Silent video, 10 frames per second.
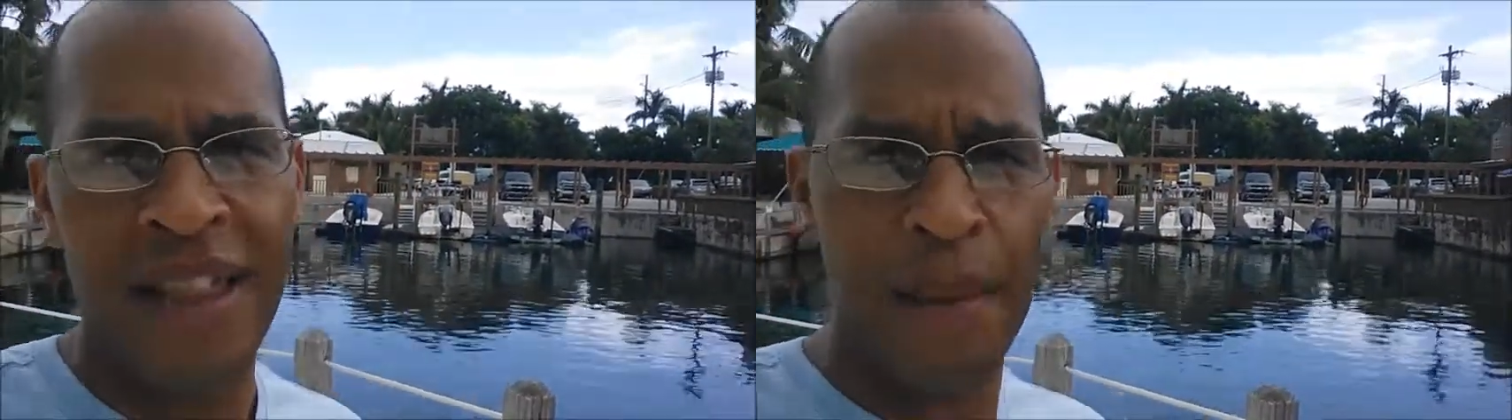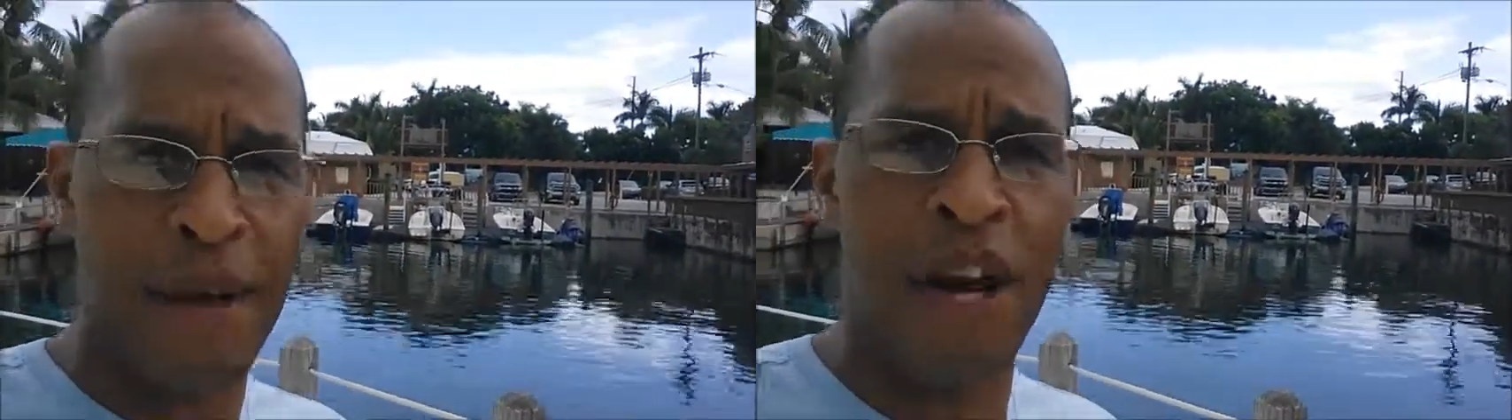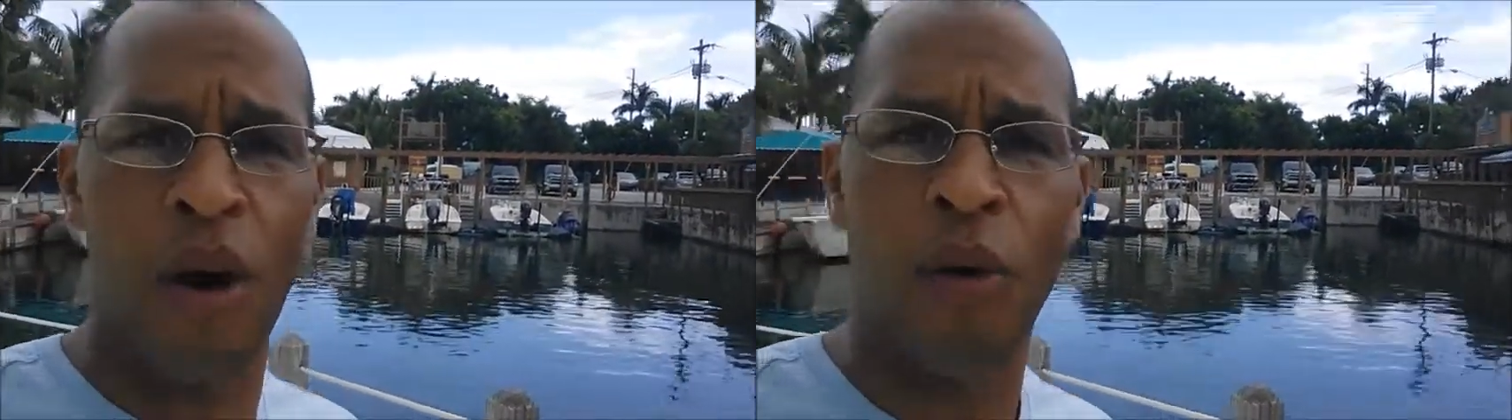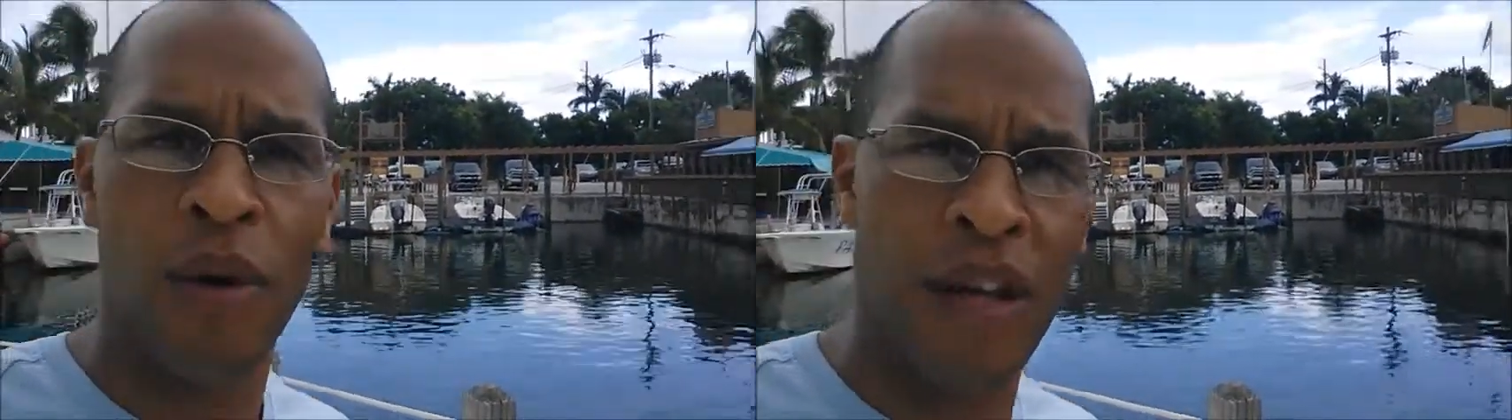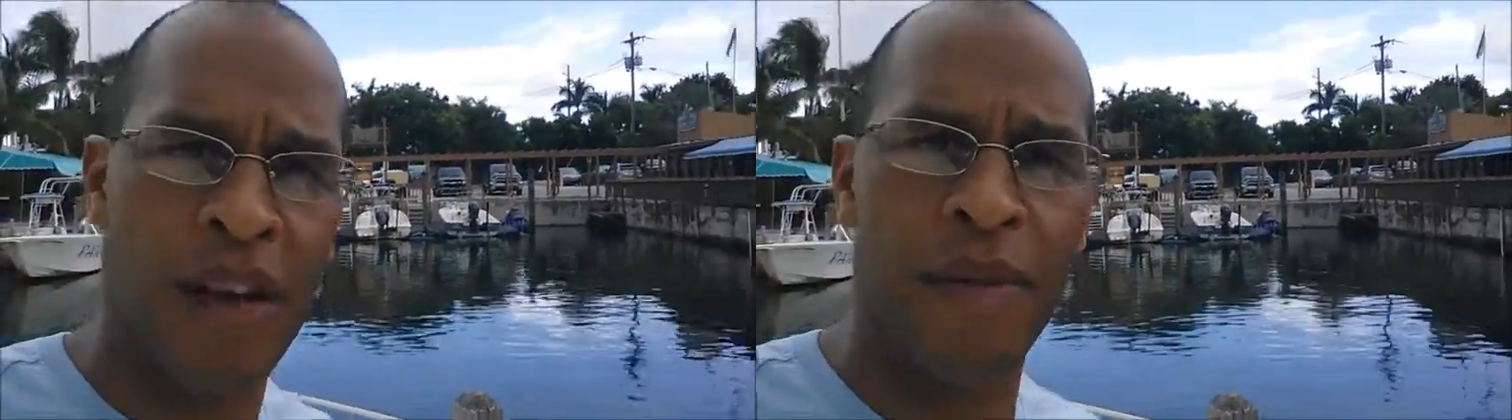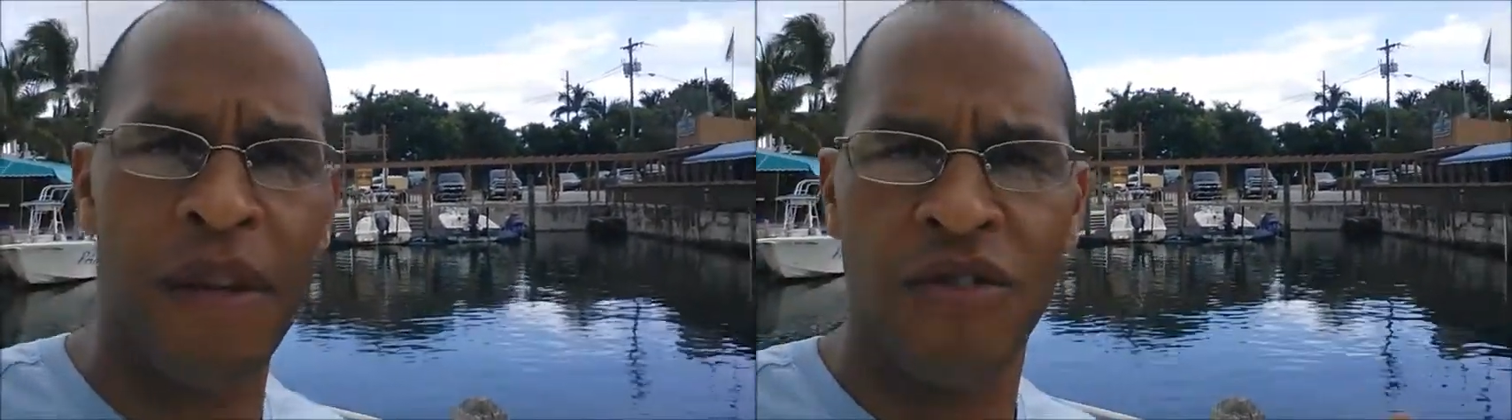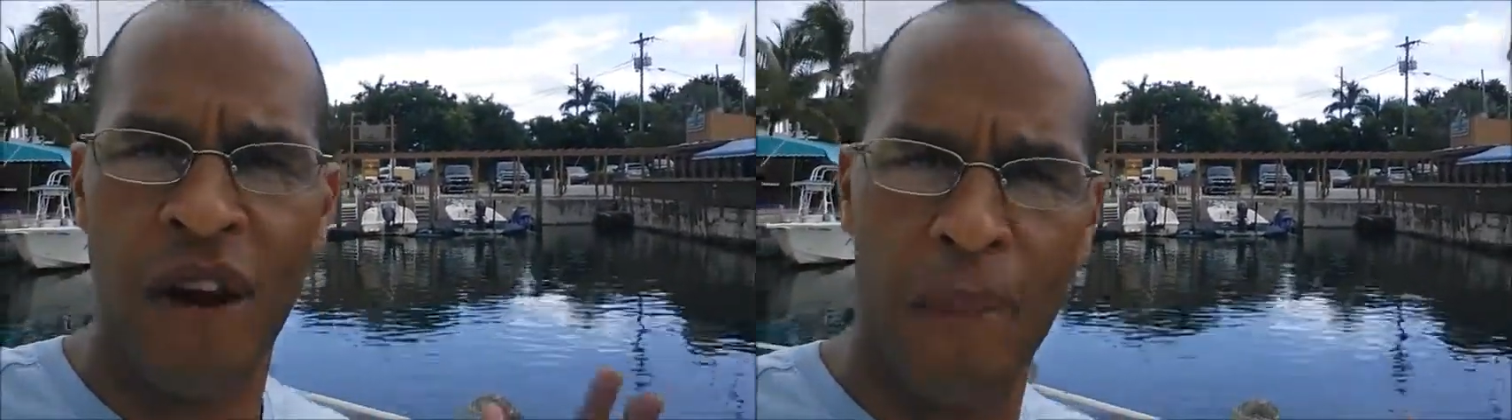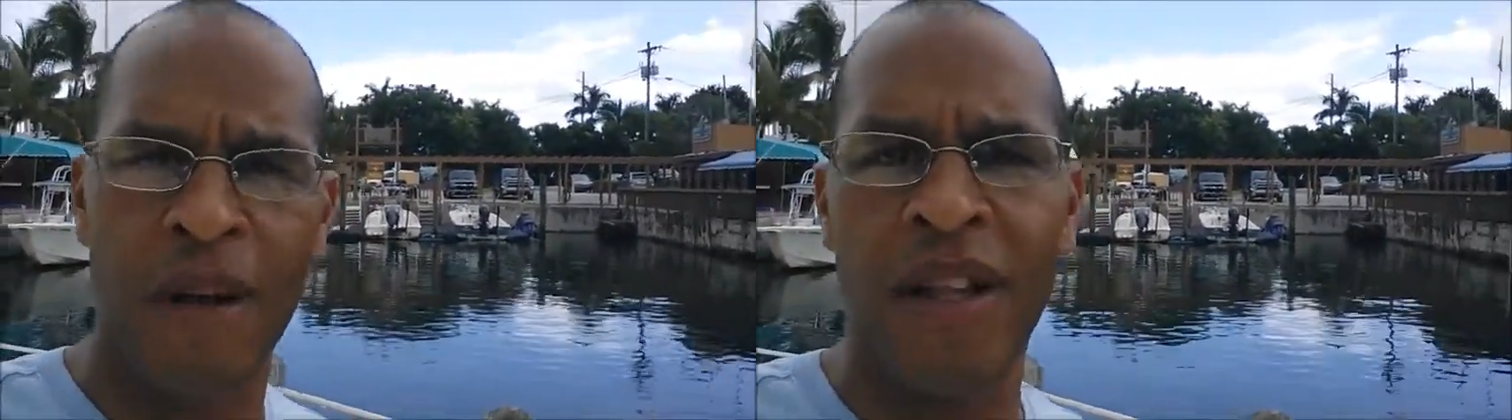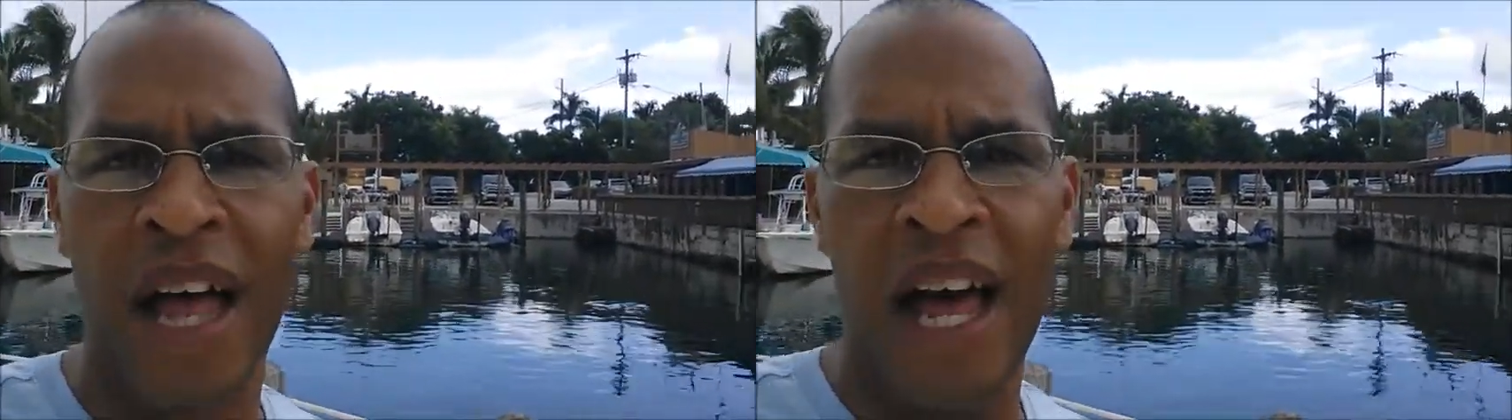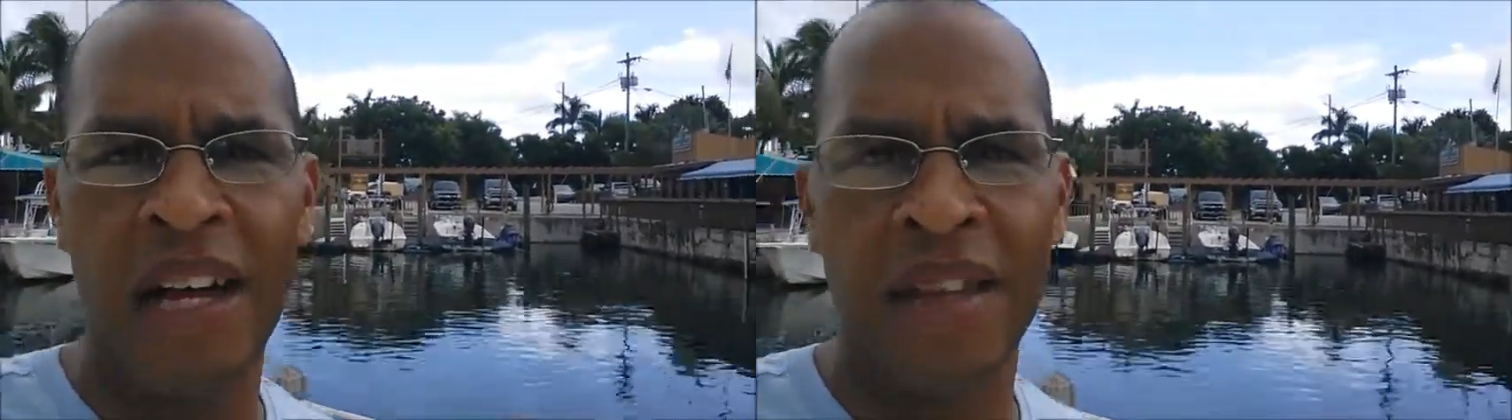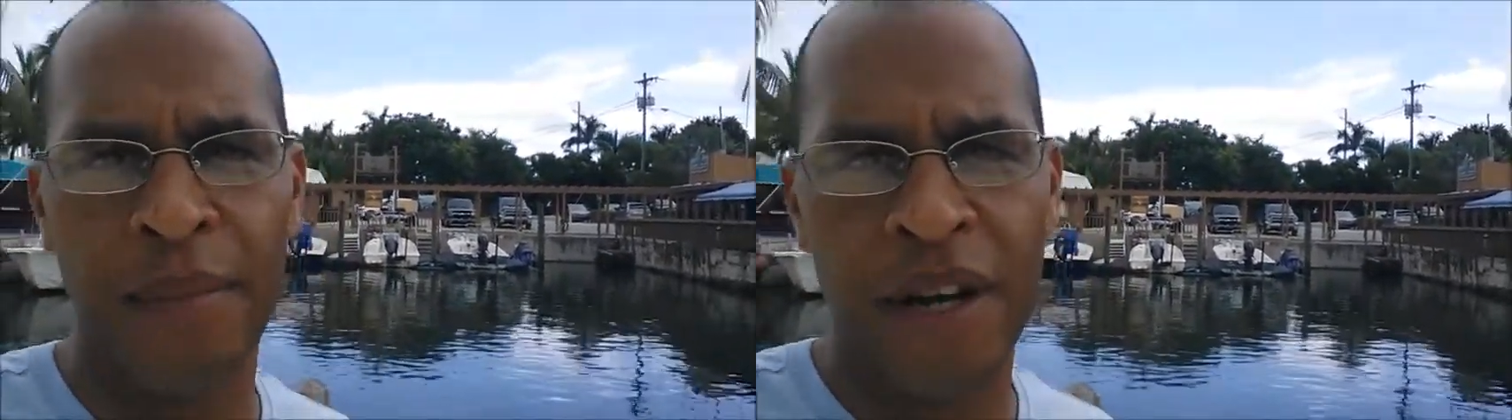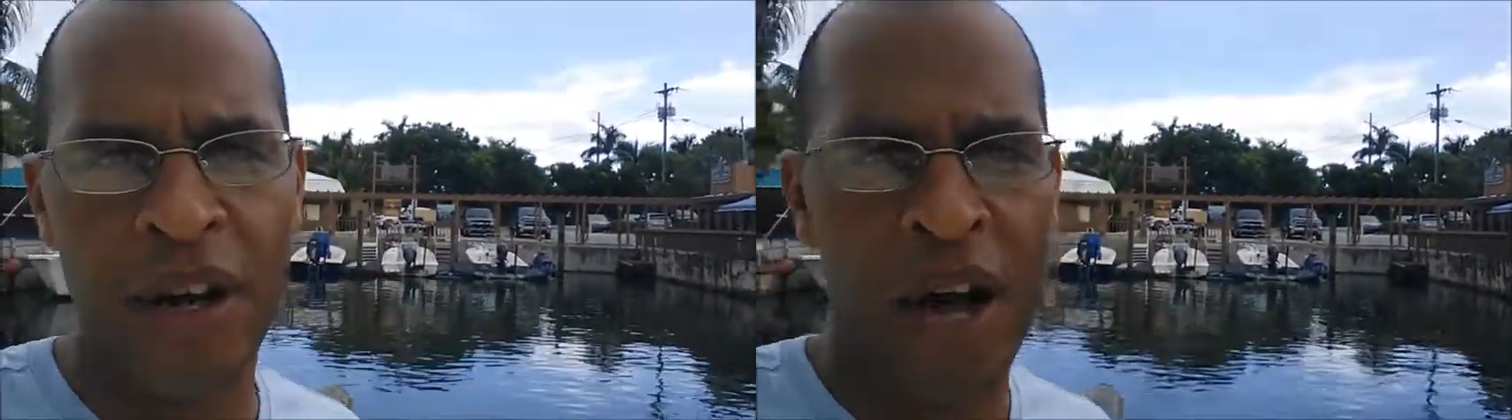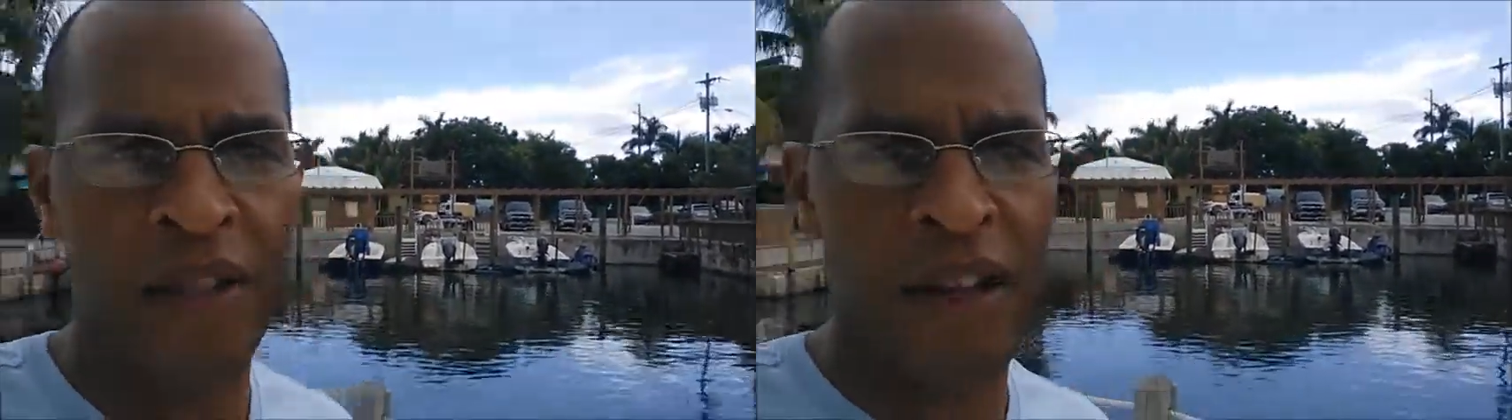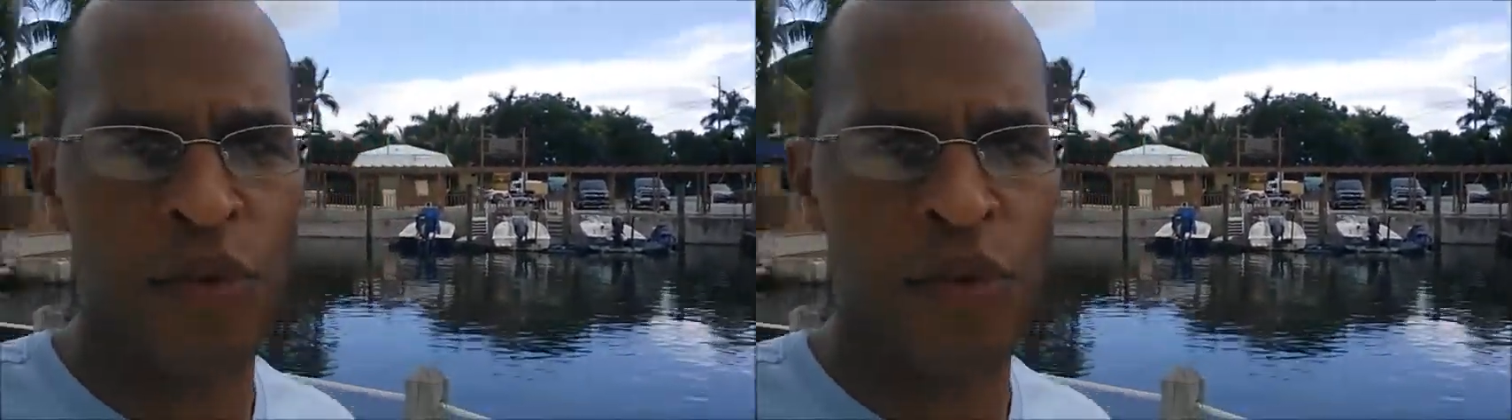Let me know. Give me drop me a line, let me know how